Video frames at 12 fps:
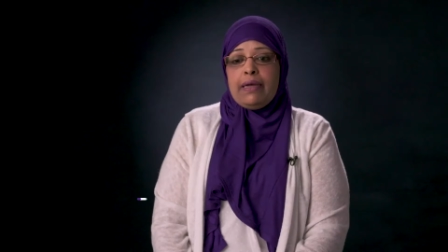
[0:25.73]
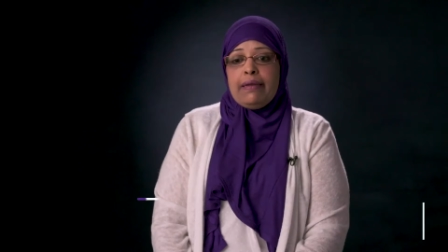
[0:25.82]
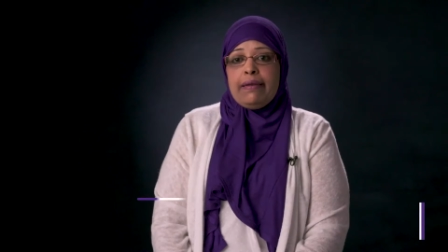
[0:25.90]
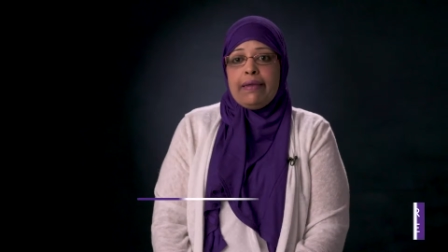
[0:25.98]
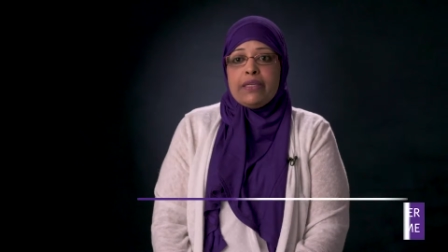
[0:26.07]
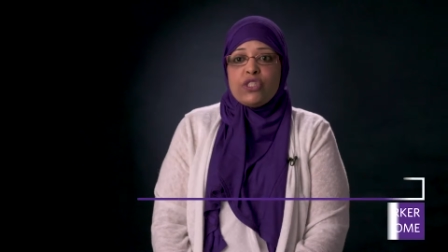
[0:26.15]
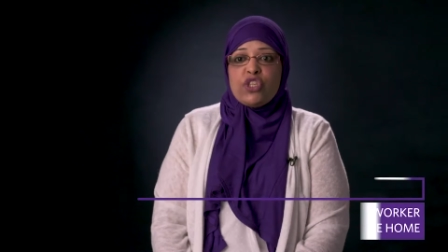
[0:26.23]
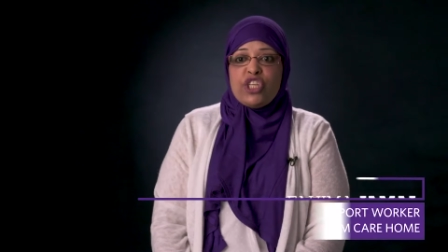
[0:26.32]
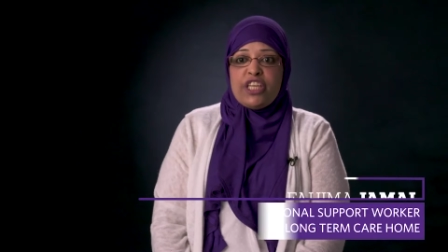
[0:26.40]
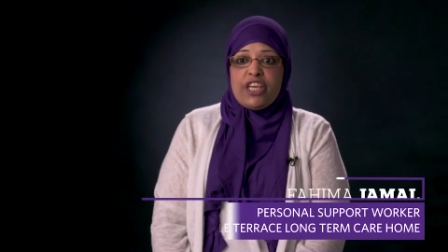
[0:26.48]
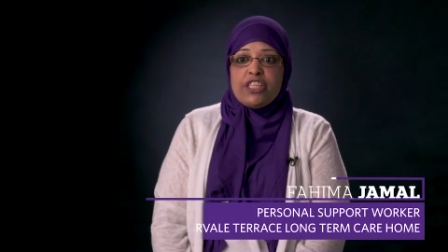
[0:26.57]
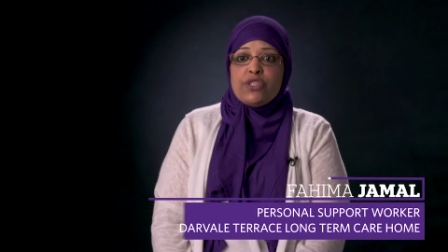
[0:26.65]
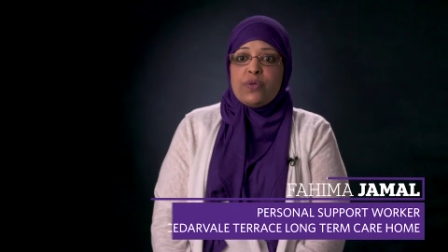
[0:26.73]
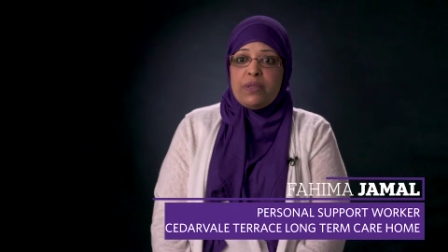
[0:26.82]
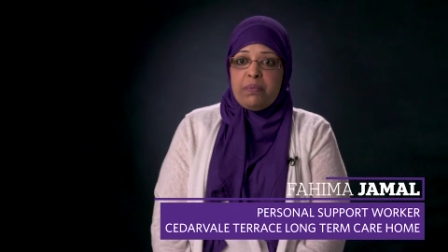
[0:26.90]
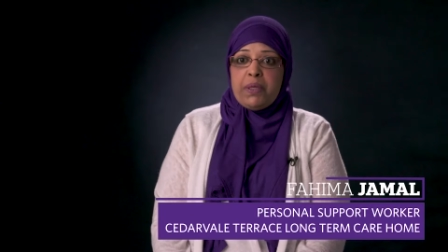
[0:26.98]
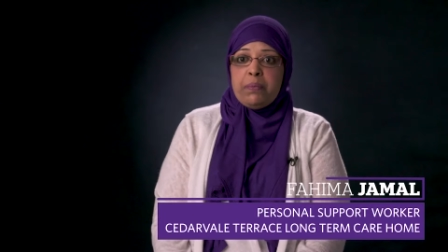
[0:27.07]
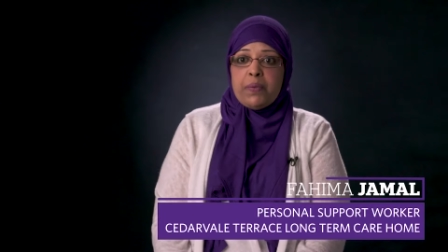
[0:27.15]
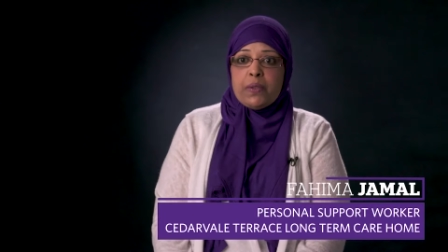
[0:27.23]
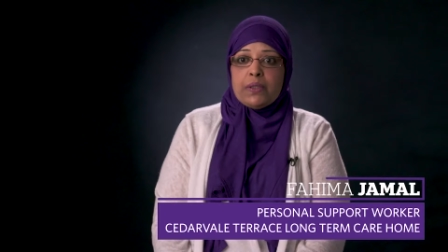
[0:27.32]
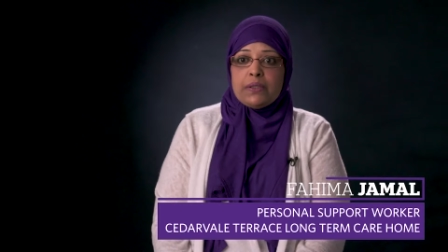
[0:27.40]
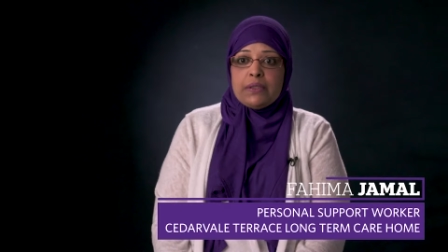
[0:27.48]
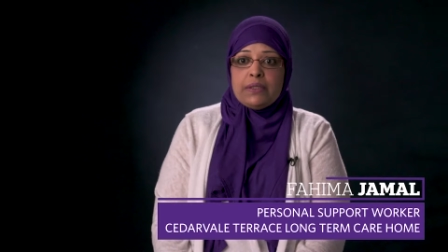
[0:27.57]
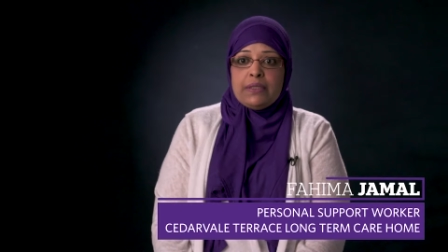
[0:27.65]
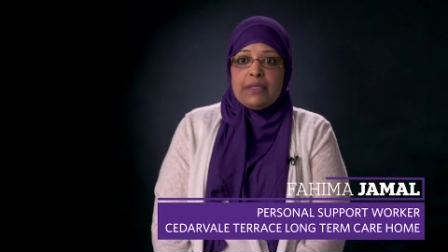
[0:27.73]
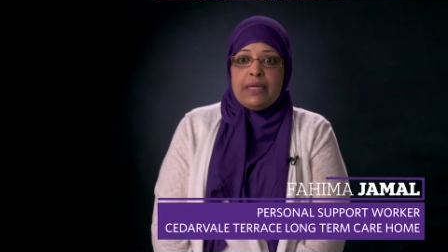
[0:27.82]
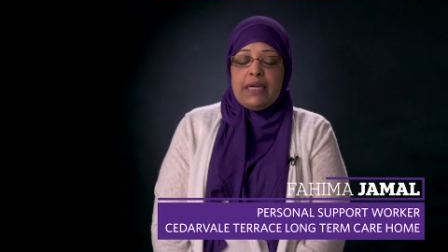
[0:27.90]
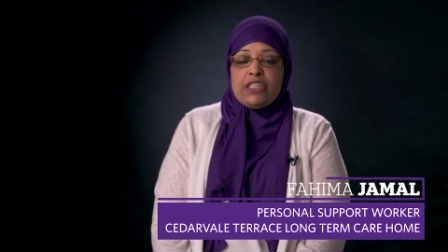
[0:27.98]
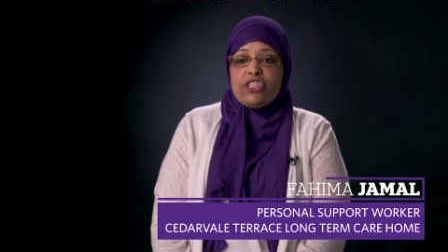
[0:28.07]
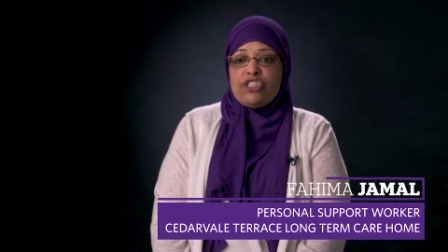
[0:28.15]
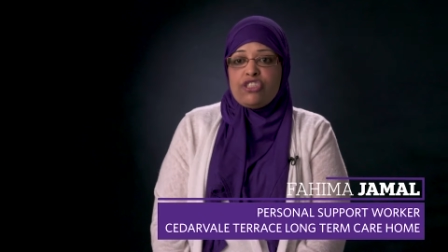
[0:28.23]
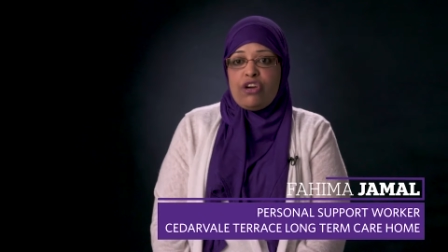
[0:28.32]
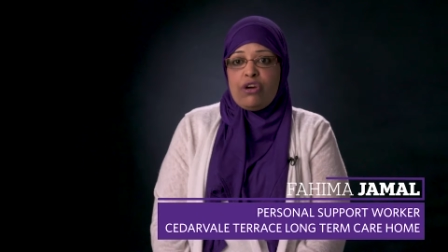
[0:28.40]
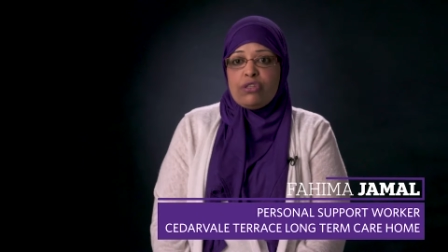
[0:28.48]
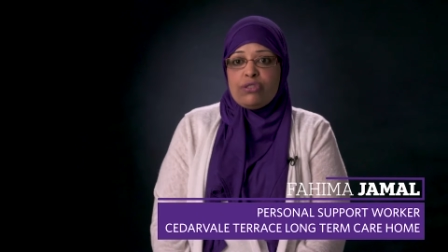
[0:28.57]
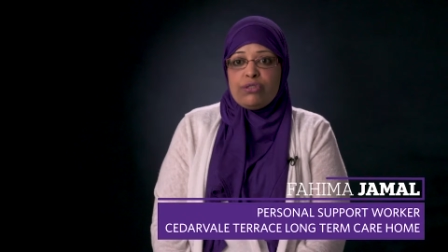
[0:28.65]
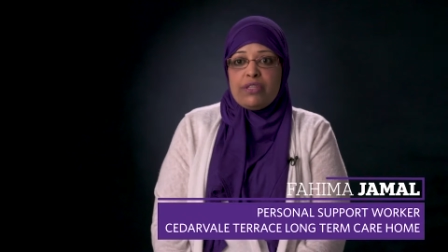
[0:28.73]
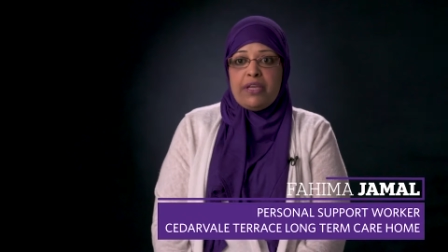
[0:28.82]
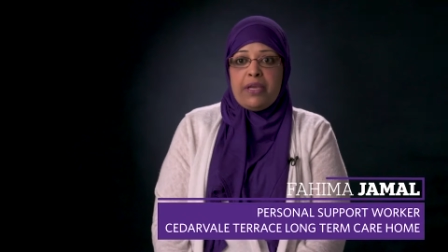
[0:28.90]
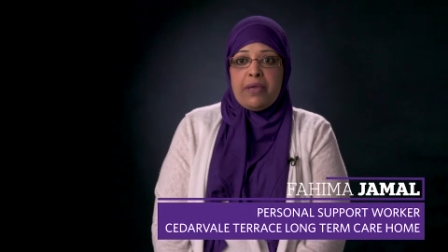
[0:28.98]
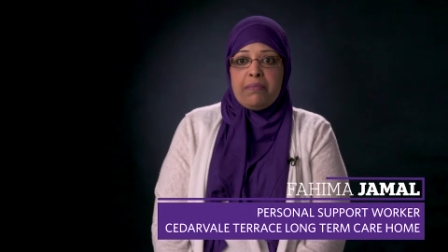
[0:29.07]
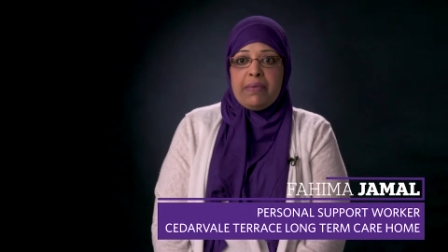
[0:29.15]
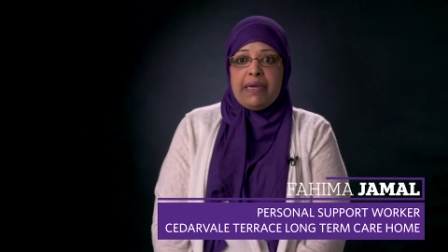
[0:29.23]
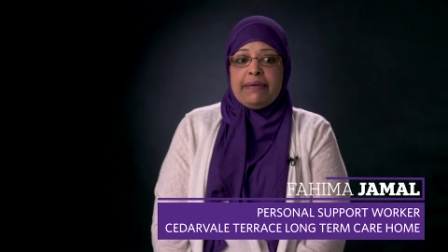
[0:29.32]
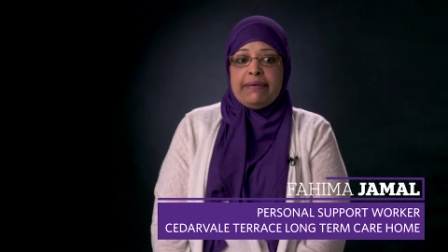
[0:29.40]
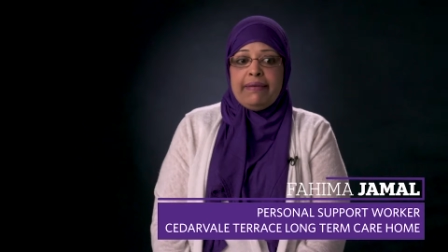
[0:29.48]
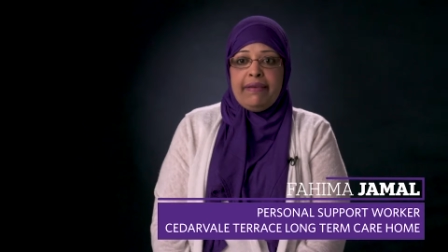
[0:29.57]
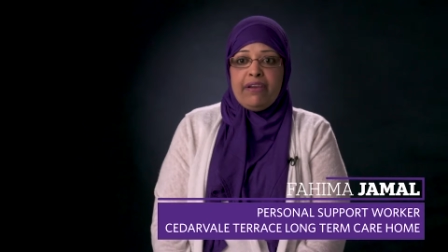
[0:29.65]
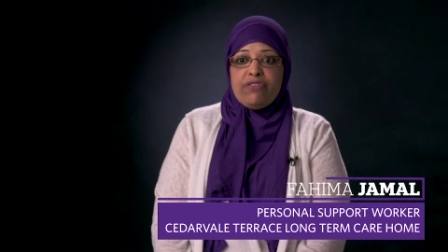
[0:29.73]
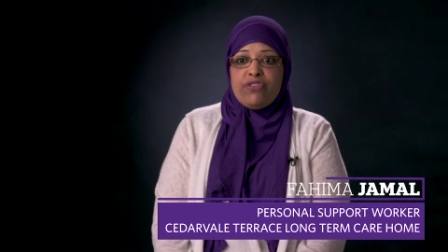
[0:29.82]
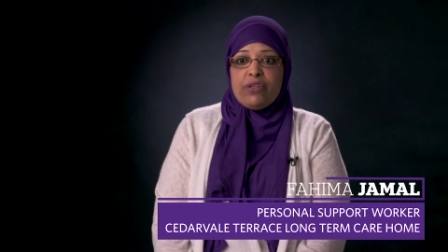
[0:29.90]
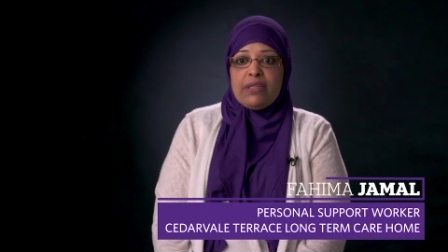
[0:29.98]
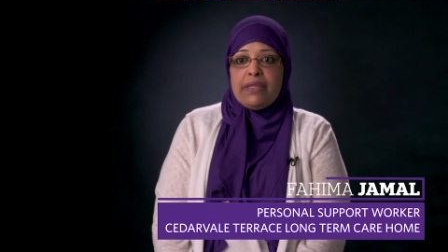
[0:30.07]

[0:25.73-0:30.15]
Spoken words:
I like to engage with people and talk to them and care for